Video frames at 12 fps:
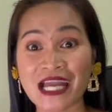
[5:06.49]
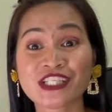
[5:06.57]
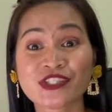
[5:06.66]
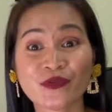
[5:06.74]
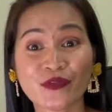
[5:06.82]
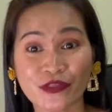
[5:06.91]

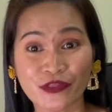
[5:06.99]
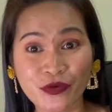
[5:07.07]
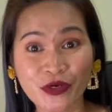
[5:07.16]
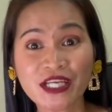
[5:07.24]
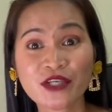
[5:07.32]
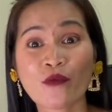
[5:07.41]
So the
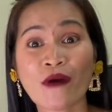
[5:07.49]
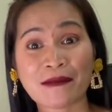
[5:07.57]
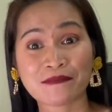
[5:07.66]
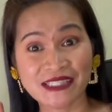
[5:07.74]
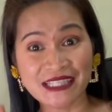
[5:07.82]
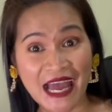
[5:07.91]
third
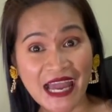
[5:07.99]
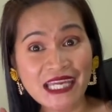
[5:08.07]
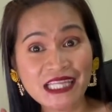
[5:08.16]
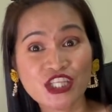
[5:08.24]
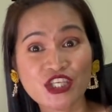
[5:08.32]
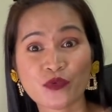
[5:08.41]

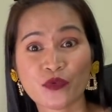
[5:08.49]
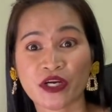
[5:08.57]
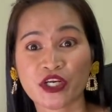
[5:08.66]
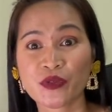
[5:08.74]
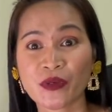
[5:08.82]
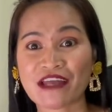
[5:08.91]
website where
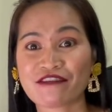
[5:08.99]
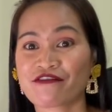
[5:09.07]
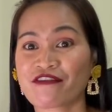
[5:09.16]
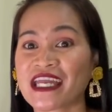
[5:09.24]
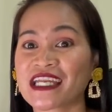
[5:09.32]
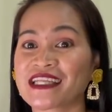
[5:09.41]
you can
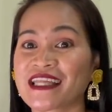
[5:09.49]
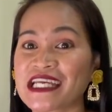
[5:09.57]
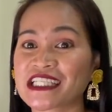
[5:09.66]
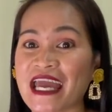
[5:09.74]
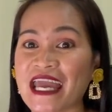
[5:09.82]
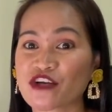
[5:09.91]
find a
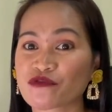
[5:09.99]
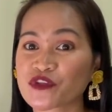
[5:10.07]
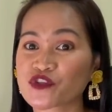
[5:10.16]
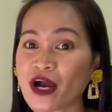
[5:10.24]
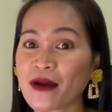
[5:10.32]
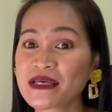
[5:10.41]
data entry
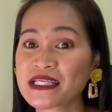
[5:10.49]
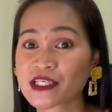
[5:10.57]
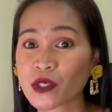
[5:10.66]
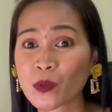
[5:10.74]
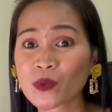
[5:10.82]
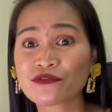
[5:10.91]
job is
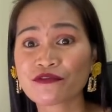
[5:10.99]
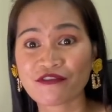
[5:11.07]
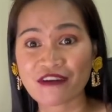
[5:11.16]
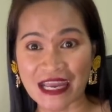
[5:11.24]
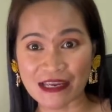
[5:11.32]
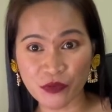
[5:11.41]
called
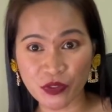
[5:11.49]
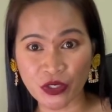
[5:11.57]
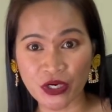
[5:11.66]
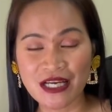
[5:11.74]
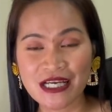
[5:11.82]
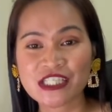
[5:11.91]
Fiverr.
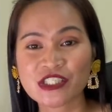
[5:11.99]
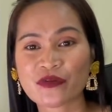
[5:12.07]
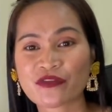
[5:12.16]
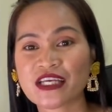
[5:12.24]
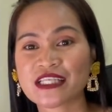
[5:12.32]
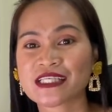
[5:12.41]
So
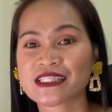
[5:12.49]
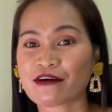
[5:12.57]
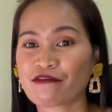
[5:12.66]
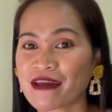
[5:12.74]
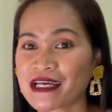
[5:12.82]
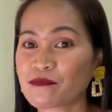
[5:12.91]
this is
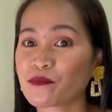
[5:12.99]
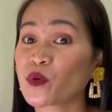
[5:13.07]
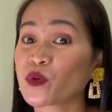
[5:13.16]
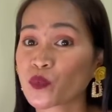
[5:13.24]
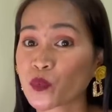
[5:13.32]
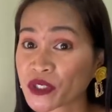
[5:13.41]

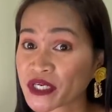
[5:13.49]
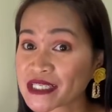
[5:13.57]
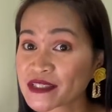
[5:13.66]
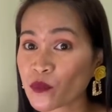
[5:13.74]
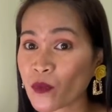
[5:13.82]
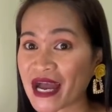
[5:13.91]
available
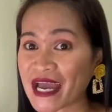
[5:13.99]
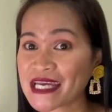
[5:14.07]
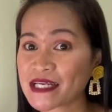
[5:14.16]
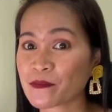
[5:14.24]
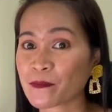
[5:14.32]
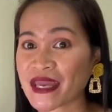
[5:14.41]
worldwide,
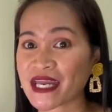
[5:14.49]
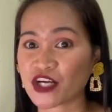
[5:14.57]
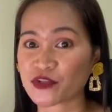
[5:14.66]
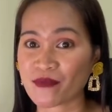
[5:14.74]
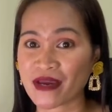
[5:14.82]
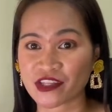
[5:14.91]

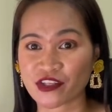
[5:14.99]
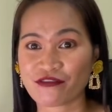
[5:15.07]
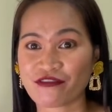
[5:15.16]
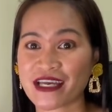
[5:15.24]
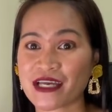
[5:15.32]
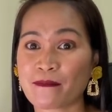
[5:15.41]
payout method
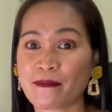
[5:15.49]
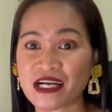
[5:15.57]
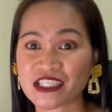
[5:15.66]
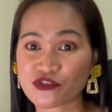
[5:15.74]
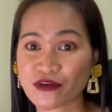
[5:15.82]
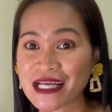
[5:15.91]
via
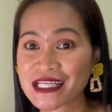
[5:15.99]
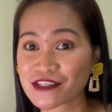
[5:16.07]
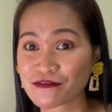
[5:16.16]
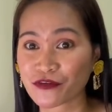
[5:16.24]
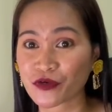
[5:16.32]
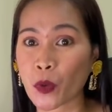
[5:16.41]
bank
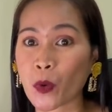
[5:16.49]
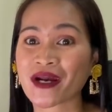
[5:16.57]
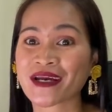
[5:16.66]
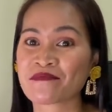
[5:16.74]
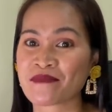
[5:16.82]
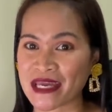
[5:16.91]
transfer
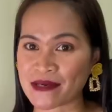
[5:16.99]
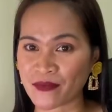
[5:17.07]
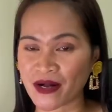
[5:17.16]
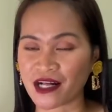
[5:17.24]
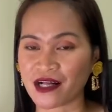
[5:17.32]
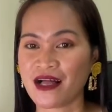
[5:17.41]
or
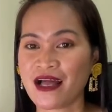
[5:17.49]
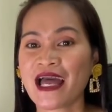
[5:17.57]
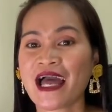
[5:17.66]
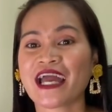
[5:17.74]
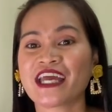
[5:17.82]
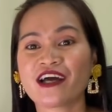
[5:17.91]
PayPal.
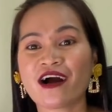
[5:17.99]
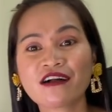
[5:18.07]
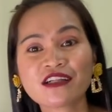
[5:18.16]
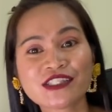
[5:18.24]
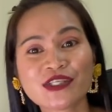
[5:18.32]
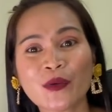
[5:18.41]
And
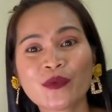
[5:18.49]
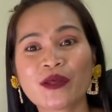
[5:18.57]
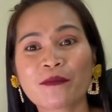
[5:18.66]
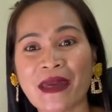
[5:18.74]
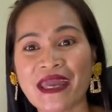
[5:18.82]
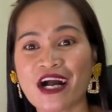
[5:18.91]
also the
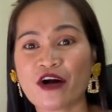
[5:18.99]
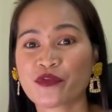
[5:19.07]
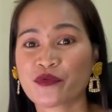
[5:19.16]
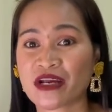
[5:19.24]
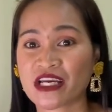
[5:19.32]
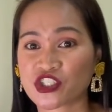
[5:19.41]
payout
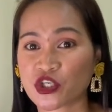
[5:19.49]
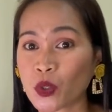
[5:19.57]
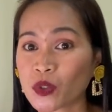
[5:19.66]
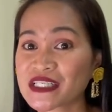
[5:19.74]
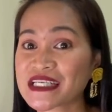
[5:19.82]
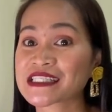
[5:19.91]

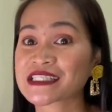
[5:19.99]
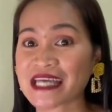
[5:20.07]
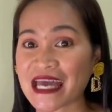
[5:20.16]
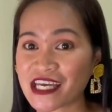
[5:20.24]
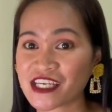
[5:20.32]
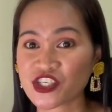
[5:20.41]
threshold is
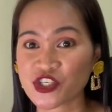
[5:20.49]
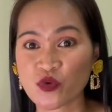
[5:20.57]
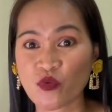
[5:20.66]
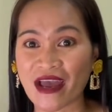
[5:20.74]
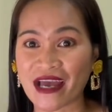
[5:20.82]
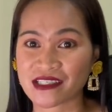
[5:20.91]
10
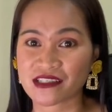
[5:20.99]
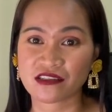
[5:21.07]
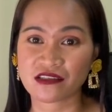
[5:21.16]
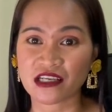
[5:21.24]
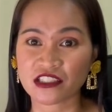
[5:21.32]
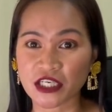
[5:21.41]
US
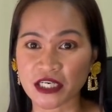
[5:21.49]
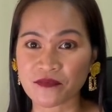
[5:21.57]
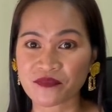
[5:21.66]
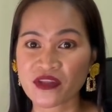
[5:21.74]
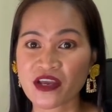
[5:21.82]
dollar.